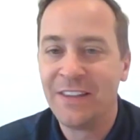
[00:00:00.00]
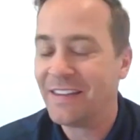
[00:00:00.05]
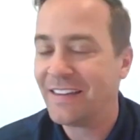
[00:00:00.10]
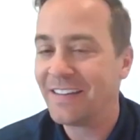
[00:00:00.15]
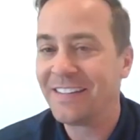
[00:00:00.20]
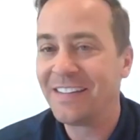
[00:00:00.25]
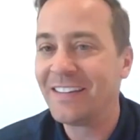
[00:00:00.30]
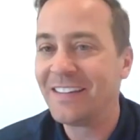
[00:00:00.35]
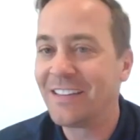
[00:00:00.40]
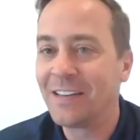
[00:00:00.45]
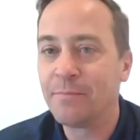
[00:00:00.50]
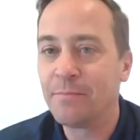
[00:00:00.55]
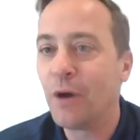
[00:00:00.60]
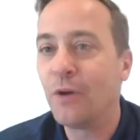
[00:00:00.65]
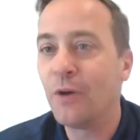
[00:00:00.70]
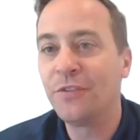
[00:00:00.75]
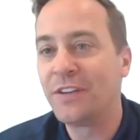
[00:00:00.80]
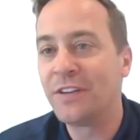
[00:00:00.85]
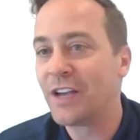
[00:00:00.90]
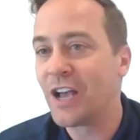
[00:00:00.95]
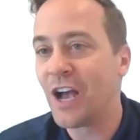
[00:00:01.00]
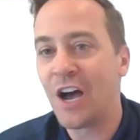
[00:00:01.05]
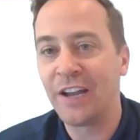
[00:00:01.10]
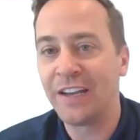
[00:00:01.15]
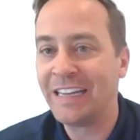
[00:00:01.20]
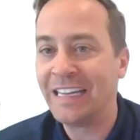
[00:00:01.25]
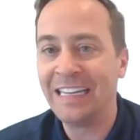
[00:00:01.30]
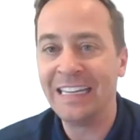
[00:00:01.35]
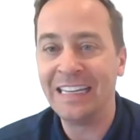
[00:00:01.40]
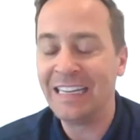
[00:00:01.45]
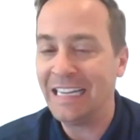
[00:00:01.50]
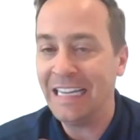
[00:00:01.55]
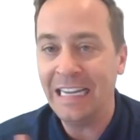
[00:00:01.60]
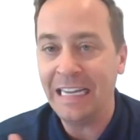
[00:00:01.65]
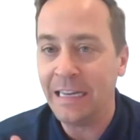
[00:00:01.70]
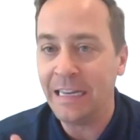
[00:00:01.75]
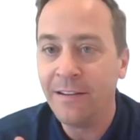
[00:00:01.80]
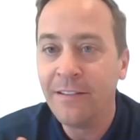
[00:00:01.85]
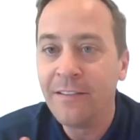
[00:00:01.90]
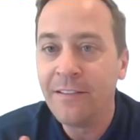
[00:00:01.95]
this isn't posting on
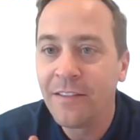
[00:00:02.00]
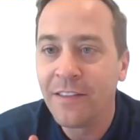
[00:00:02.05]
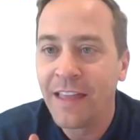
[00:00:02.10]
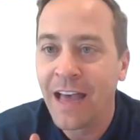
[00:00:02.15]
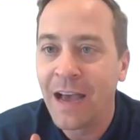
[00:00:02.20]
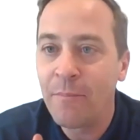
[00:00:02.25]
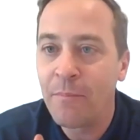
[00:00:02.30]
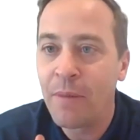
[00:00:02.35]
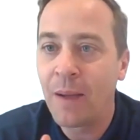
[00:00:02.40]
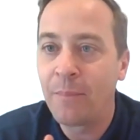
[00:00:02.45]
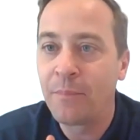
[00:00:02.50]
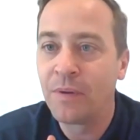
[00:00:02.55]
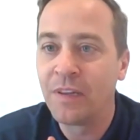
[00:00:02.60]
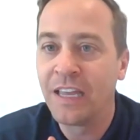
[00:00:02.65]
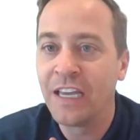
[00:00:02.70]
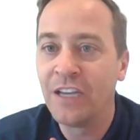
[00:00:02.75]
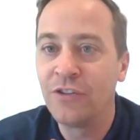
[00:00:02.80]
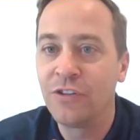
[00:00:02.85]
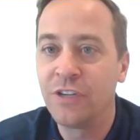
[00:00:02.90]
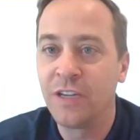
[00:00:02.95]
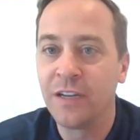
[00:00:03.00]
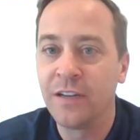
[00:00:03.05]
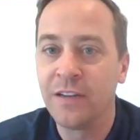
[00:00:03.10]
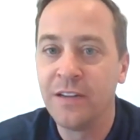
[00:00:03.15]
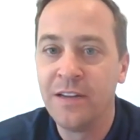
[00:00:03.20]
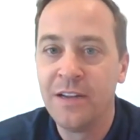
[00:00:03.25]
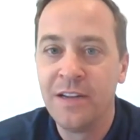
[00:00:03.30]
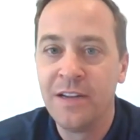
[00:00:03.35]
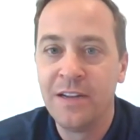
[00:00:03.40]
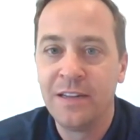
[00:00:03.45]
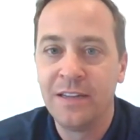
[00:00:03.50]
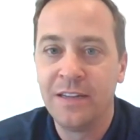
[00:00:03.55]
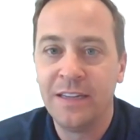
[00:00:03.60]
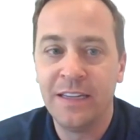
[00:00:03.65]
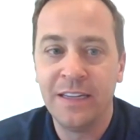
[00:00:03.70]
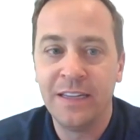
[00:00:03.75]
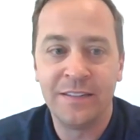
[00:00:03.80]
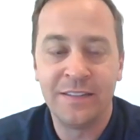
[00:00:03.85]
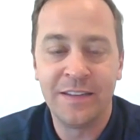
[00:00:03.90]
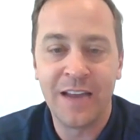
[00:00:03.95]
Indeed. That population
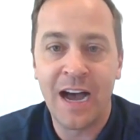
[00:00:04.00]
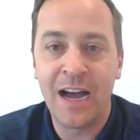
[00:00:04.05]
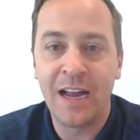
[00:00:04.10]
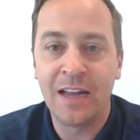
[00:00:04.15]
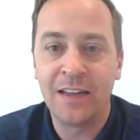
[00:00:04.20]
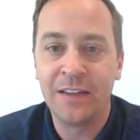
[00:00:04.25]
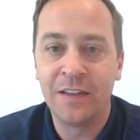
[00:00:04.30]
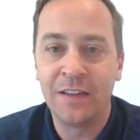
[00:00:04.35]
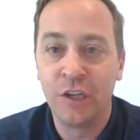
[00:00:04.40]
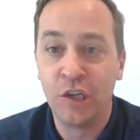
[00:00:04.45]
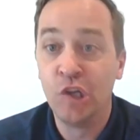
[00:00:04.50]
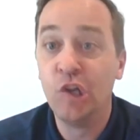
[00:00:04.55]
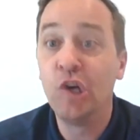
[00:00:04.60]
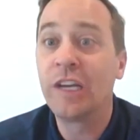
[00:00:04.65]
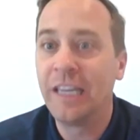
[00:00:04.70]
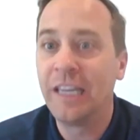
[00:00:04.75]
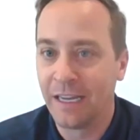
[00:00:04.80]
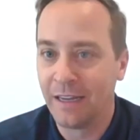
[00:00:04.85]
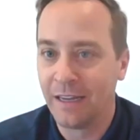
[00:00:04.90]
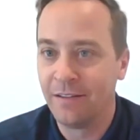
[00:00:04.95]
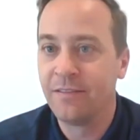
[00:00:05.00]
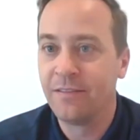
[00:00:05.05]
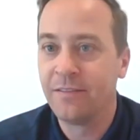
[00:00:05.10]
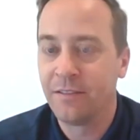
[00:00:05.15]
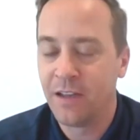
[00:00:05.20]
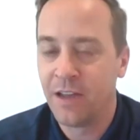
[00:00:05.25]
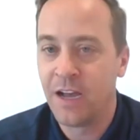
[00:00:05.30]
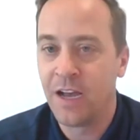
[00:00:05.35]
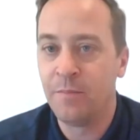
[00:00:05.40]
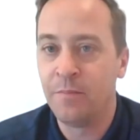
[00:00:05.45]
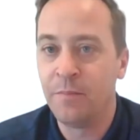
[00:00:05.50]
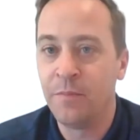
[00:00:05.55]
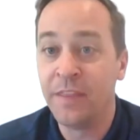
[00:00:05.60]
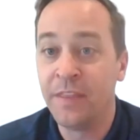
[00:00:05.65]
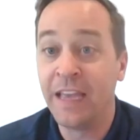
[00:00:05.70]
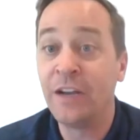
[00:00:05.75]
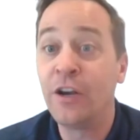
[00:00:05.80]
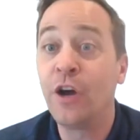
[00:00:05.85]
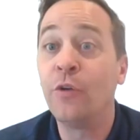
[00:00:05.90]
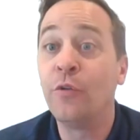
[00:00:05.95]
is not looking.
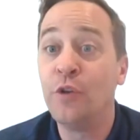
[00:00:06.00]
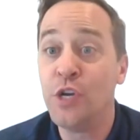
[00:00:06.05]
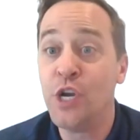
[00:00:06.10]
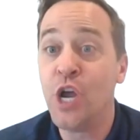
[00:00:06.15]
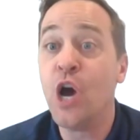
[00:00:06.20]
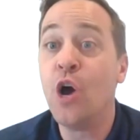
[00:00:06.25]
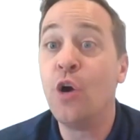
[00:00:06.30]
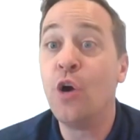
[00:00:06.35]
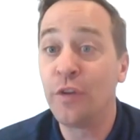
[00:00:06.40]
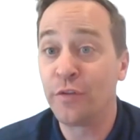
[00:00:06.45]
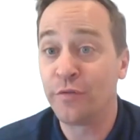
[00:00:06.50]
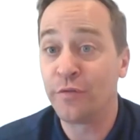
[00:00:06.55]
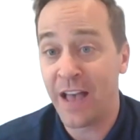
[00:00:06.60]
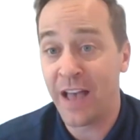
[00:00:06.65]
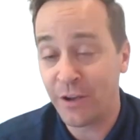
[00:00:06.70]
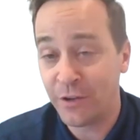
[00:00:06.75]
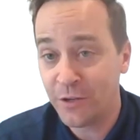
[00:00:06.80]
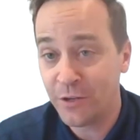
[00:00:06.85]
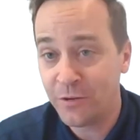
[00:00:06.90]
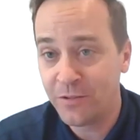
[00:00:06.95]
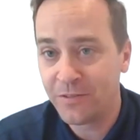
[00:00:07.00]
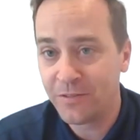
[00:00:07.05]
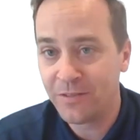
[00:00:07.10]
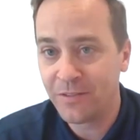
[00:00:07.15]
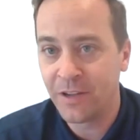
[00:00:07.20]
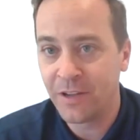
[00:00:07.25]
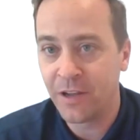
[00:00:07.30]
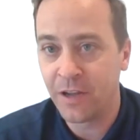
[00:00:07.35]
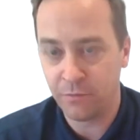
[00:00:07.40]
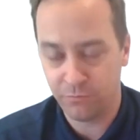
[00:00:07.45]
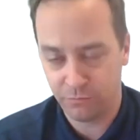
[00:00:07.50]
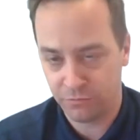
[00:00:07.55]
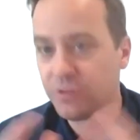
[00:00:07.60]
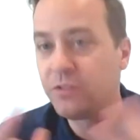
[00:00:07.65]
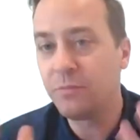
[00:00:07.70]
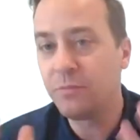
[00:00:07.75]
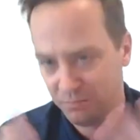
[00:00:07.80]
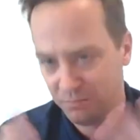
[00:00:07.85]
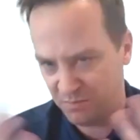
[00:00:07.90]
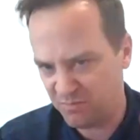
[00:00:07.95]
They don't know they're valued
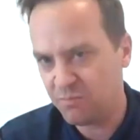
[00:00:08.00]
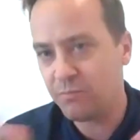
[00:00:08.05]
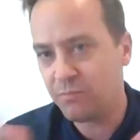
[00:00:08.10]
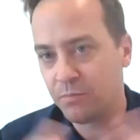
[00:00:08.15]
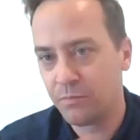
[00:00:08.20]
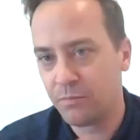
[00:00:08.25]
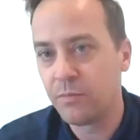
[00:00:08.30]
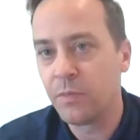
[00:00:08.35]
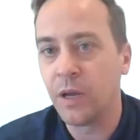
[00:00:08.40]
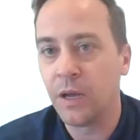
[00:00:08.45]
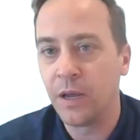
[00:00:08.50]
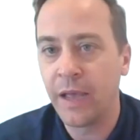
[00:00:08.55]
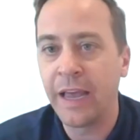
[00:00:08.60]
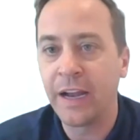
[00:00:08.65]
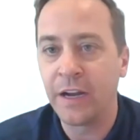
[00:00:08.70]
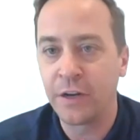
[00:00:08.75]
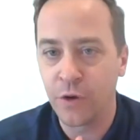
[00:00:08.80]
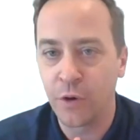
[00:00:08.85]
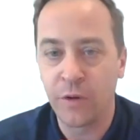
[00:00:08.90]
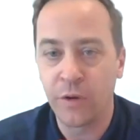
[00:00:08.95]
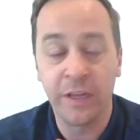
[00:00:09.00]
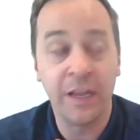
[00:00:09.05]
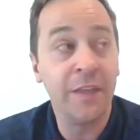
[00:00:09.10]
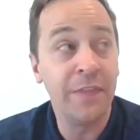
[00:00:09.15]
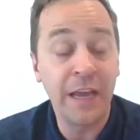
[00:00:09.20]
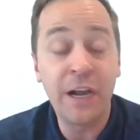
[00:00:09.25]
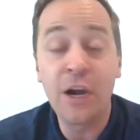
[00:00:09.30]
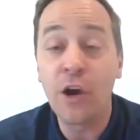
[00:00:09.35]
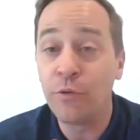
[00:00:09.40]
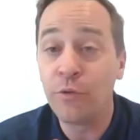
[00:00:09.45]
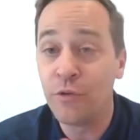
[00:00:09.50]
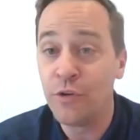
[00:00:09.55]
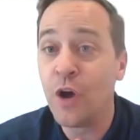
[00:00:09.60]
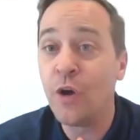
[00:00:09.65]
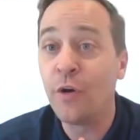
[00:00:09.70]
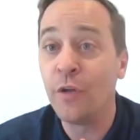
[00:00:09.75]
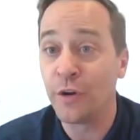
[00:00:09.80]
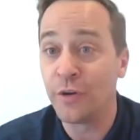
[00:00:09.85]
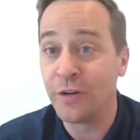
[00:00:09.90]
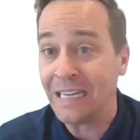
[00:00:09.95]
anecdotally, and they don't
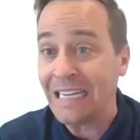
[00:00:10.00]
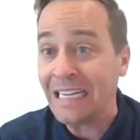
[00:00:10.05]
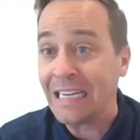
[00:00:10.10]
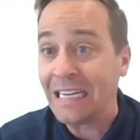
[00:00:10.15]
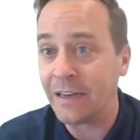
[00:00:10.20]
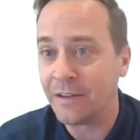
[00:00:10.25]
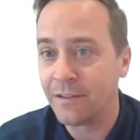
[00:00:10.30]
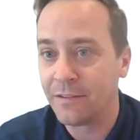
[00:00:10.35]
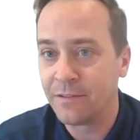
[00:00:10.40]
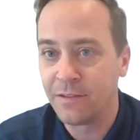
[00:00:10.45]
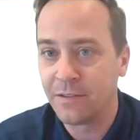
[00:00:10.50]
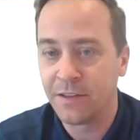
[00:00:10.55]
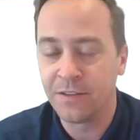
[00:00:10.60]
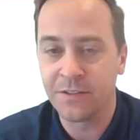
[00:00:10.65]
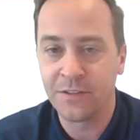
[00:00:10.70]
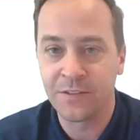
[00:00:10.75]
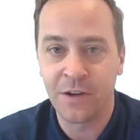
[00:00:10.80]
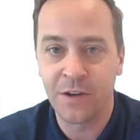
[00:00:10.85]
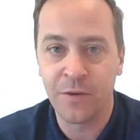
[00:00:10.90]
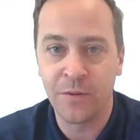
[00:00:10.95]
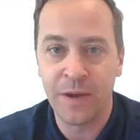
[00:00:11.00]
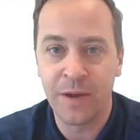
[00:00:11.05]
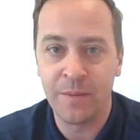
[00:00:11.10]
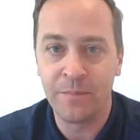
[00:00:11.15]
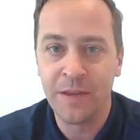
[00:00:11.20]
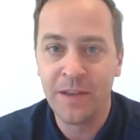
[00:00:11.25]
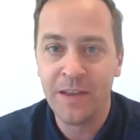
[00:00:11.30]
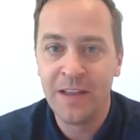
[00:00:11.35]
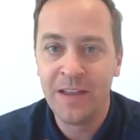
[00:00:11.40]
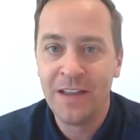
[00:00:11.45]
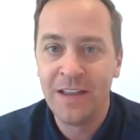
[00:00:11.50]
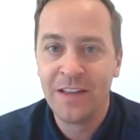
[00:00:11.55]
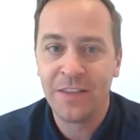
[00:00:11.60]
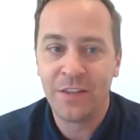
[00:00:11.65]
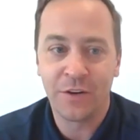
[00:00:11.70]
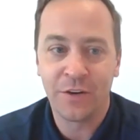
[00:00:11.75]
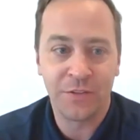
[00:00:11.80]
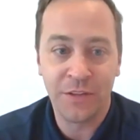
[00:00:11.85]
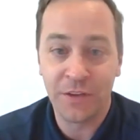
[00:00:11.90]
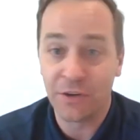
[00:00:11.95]
know they're needed. And so
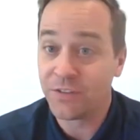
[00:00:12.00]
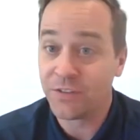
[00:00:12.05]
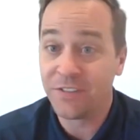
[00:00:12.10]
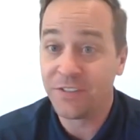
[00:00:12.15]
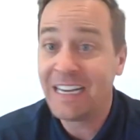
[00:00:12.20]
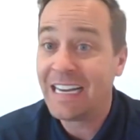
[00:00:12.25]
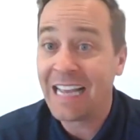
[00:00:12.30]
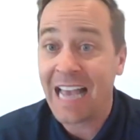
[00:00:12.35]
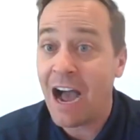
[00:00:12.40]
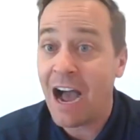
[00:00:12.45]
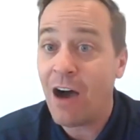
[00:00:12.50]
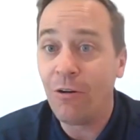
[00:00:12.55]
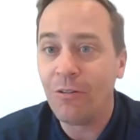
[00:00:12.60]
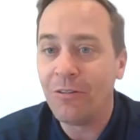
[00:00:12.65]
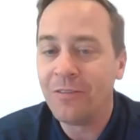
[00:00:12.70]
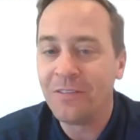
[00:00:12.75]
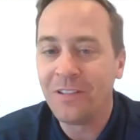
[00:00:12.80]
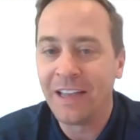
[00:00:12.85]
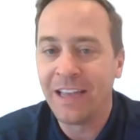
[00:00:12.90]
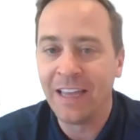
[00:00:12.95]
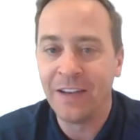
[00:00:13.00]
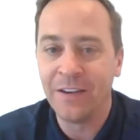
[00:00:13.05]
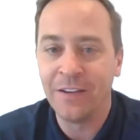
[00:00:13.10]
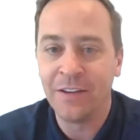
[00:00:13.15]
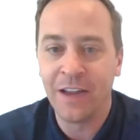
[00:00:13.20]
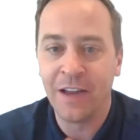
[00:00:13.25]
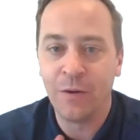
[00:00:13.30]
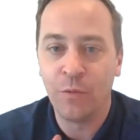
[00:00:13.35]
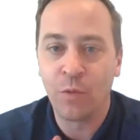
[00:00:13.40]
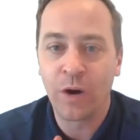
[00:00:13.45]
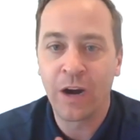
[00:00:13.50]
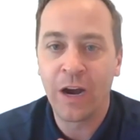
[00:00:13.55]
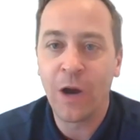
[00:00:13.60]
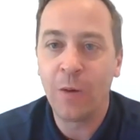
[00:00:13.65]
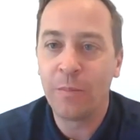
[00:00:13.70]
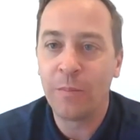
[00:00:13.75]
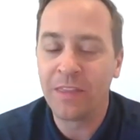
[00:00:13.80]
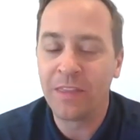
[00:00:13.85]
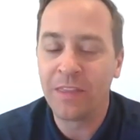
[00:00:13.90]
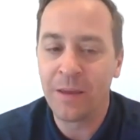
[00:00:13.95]
they're sitting out, and we're
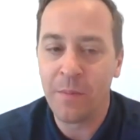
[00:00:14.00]
helping